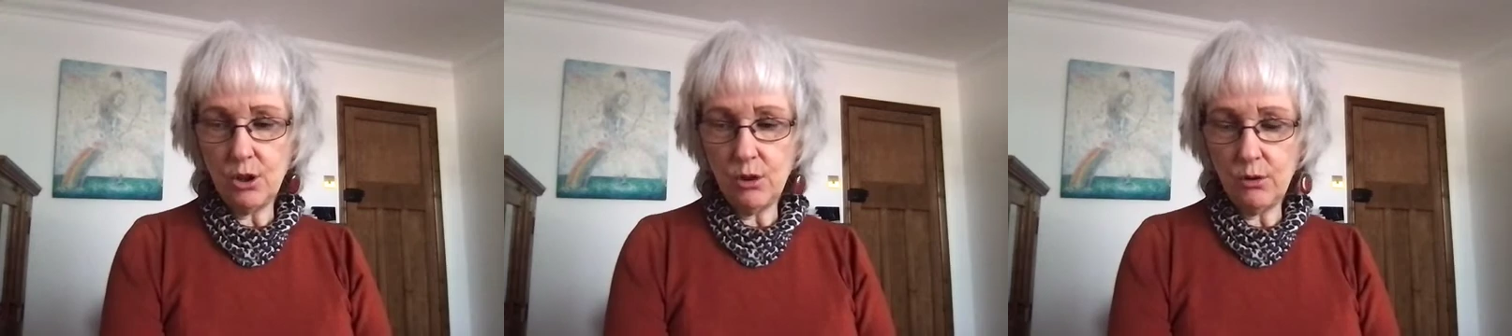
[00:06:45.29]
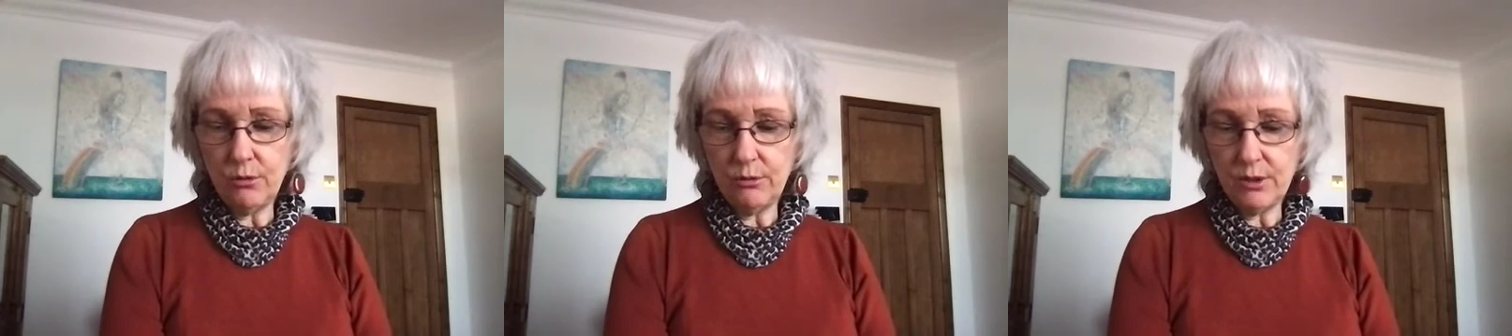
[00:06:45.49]

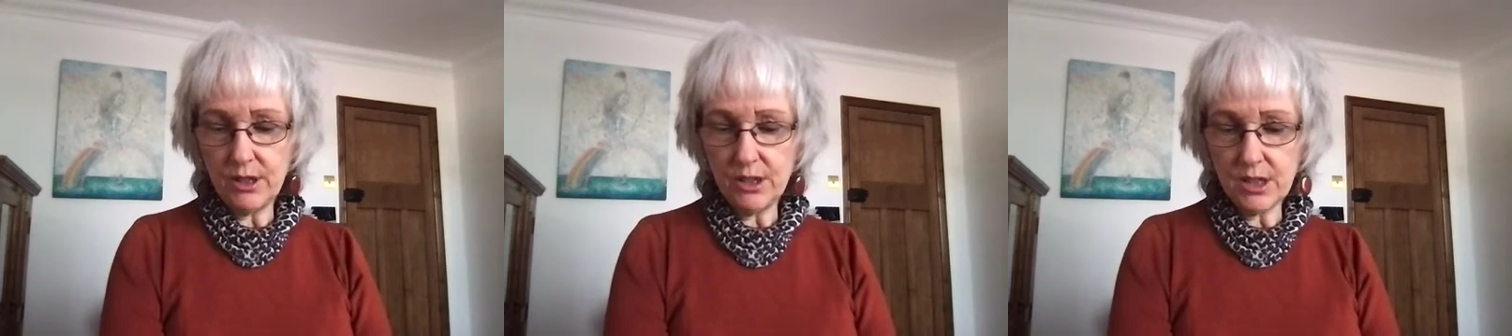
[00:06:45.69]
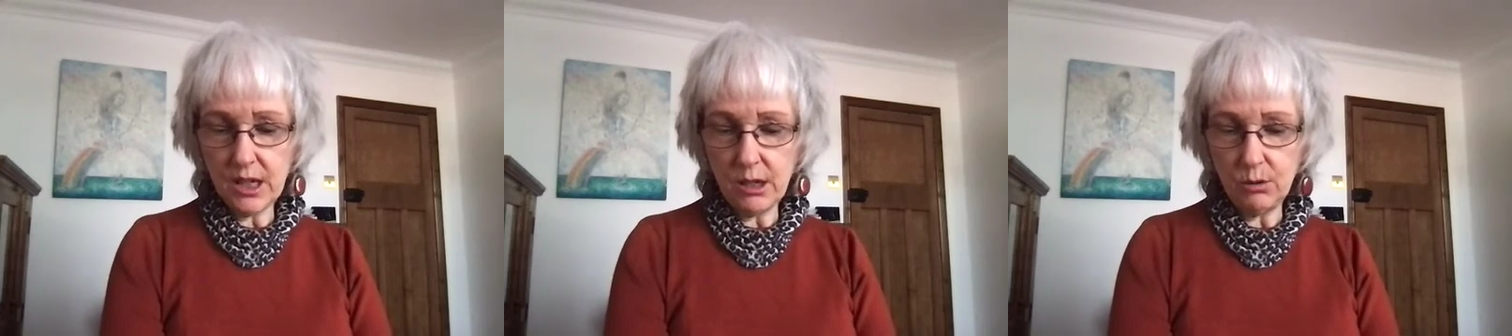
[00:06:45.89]
of
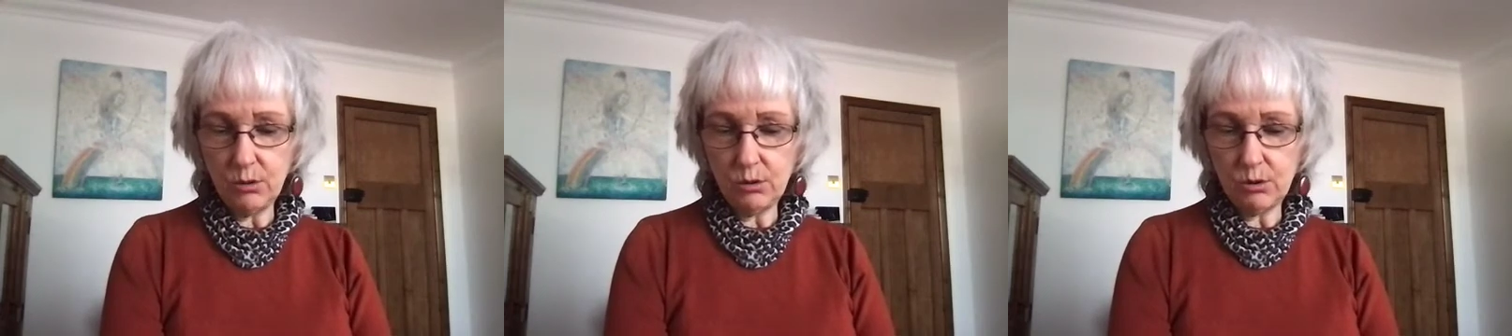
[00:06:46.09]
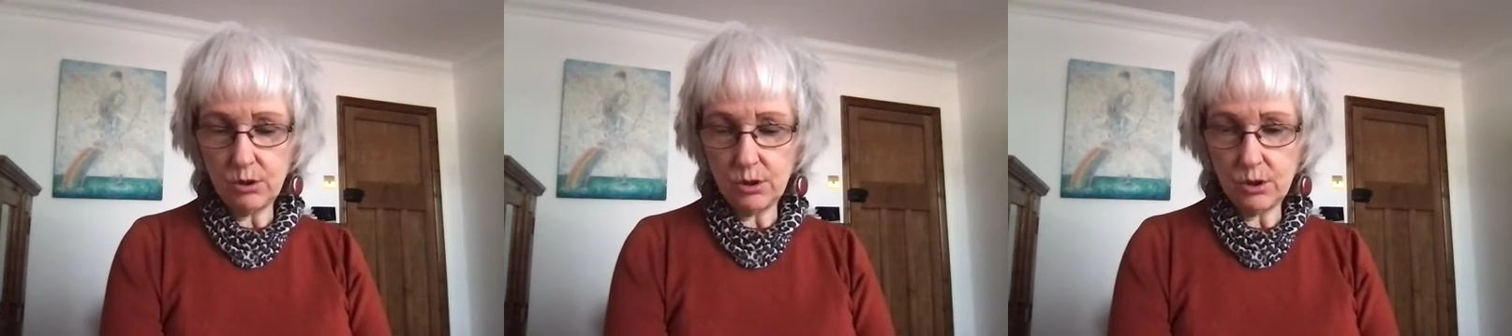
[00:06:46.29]

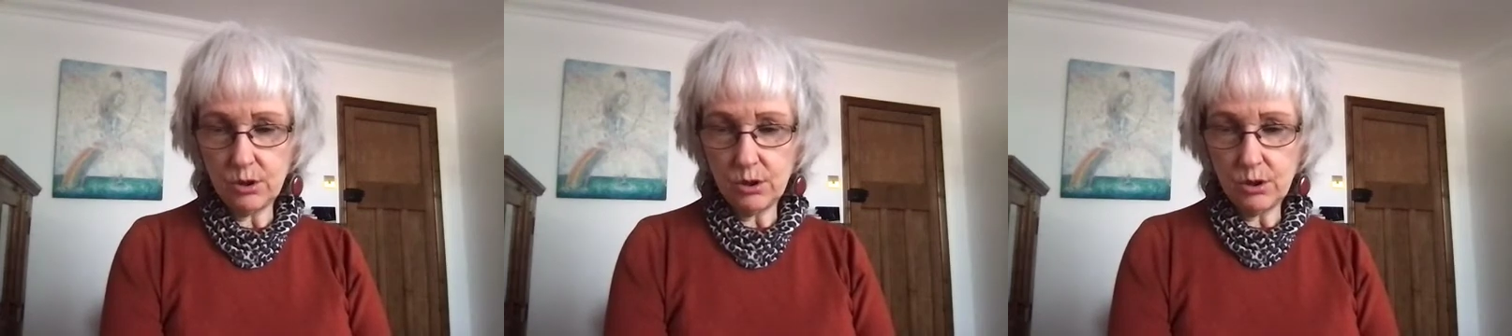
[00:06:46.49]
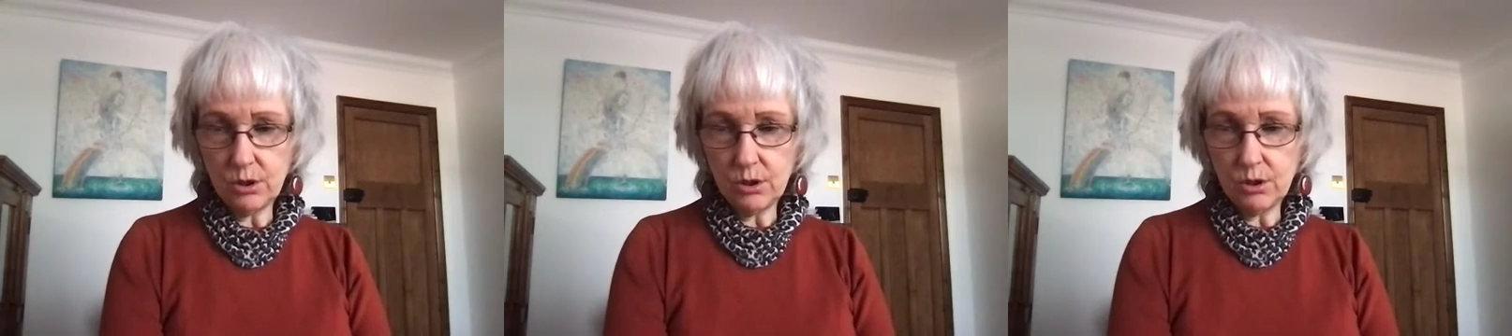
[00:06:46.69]
result
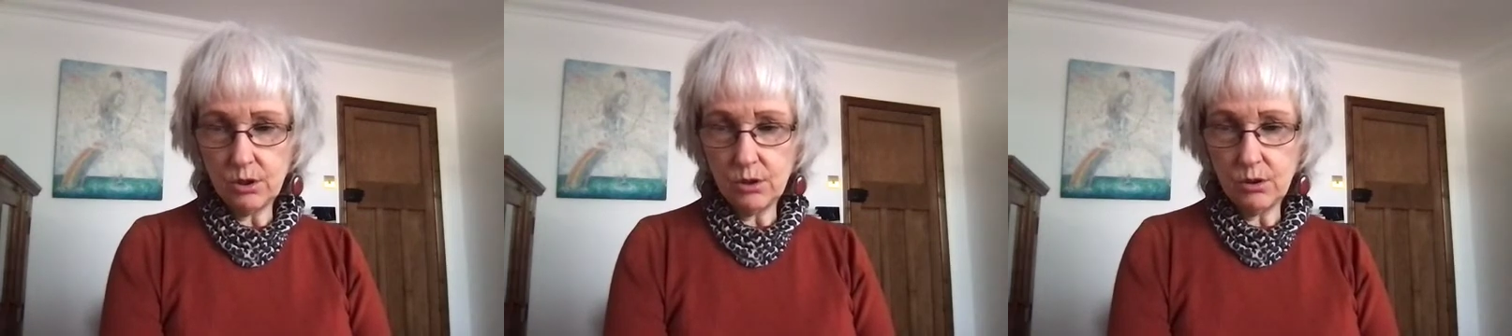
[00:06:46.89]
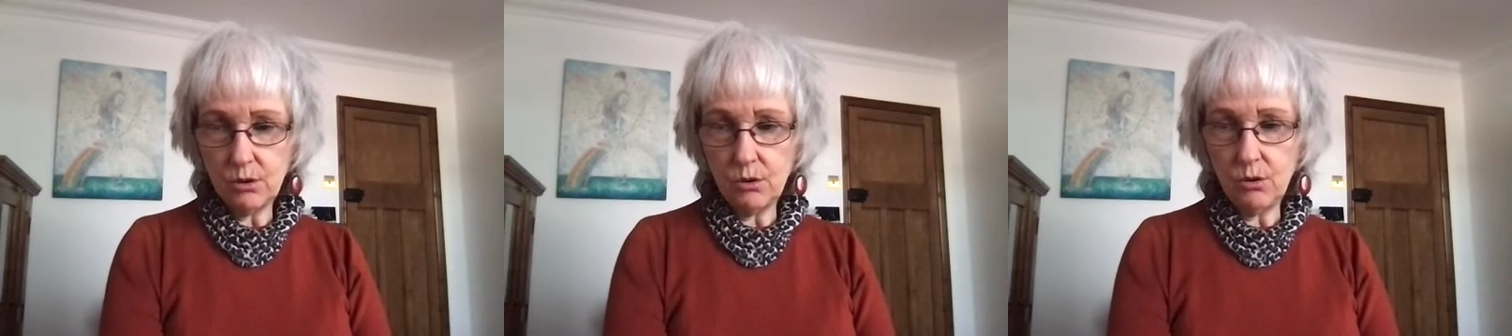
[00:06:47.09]

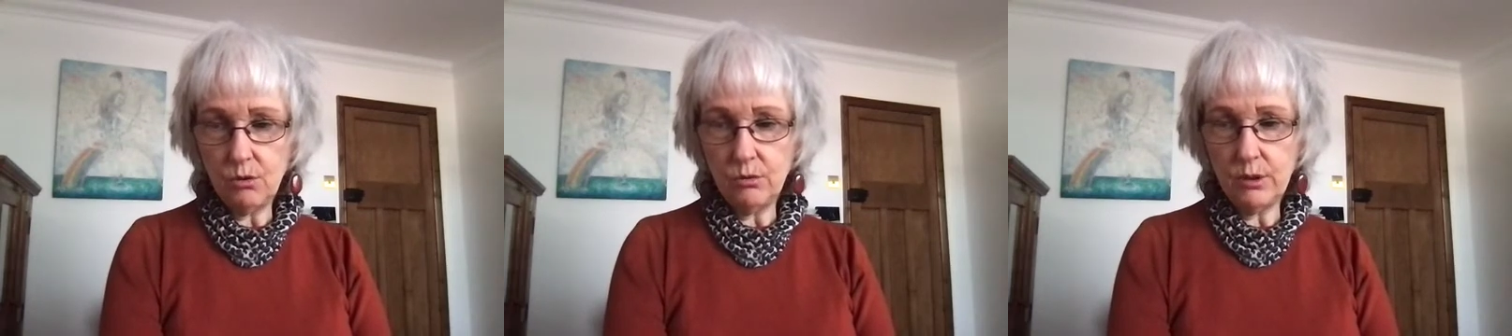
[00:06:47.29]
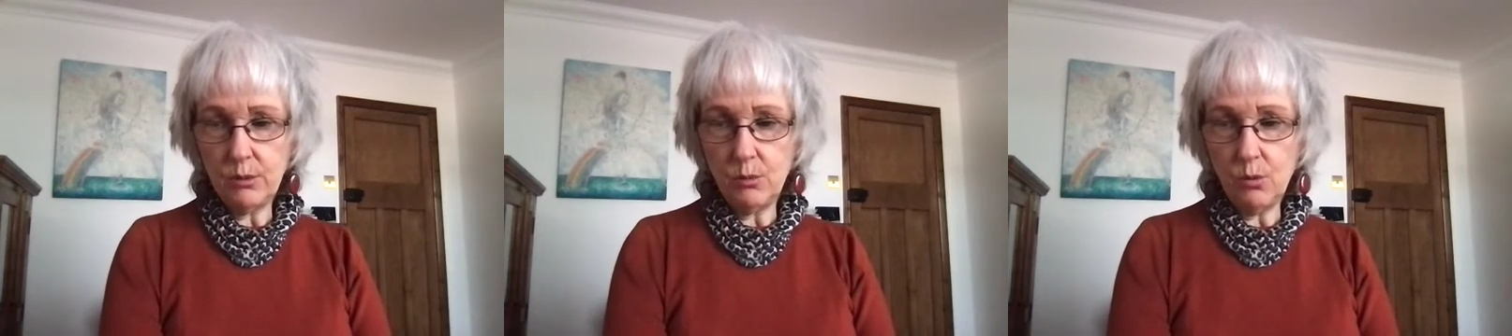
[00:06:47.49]
or
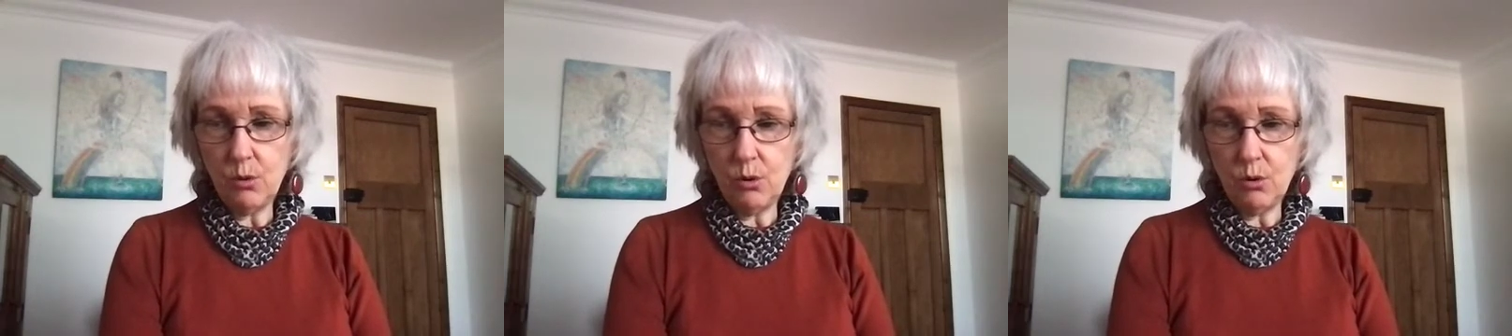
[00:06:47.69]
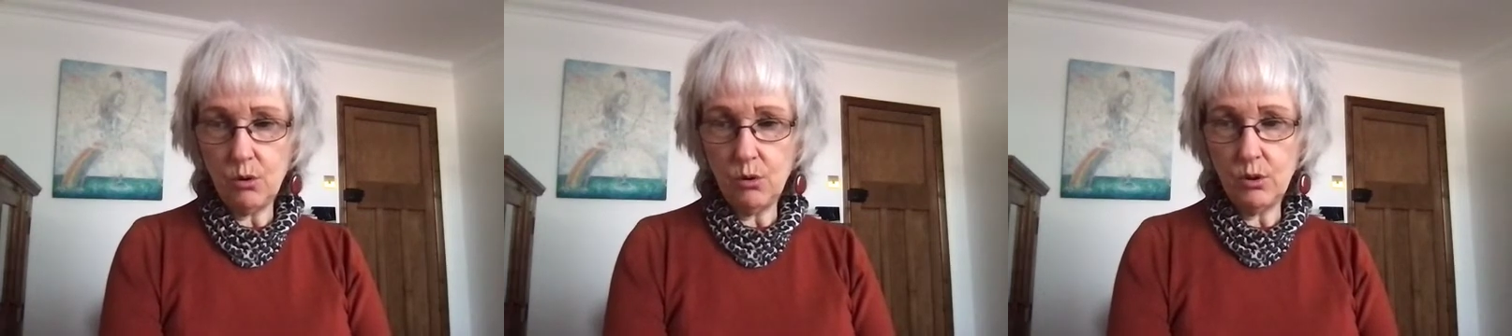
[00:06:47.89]

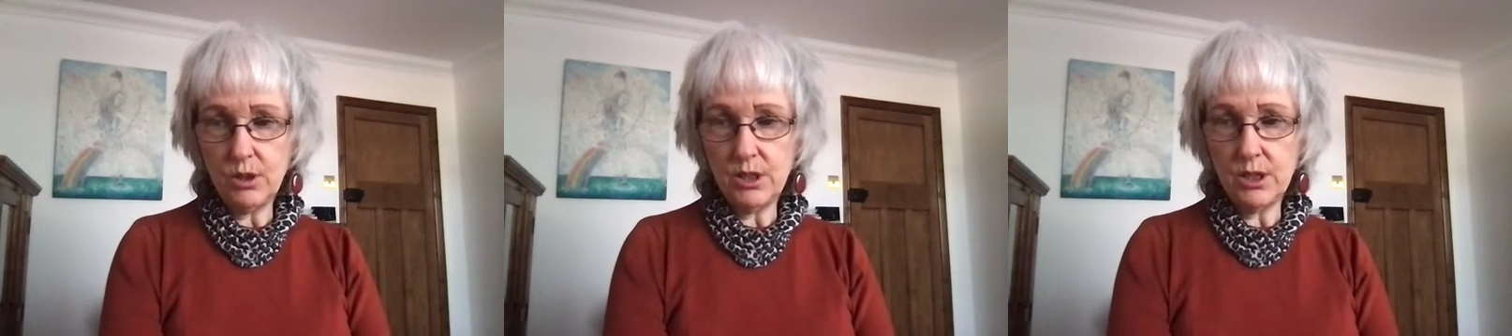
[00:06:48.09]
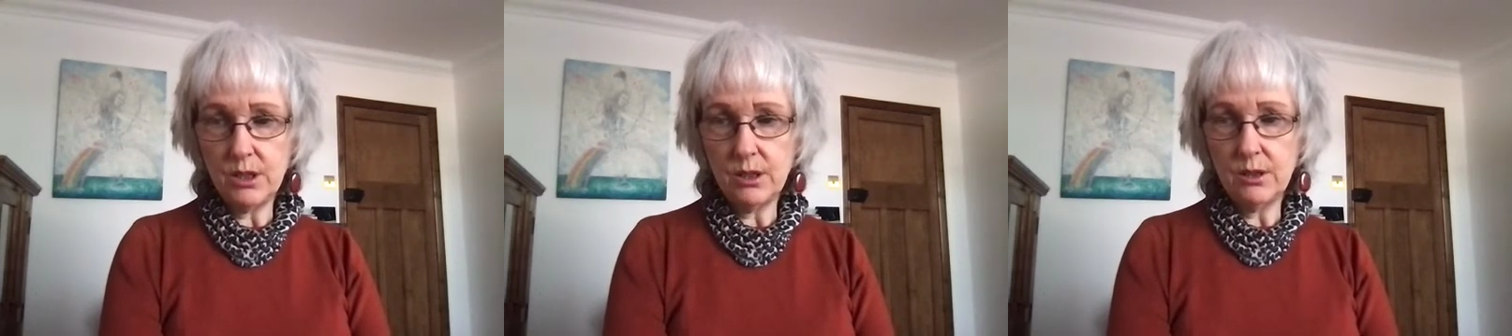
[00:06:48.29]
reward,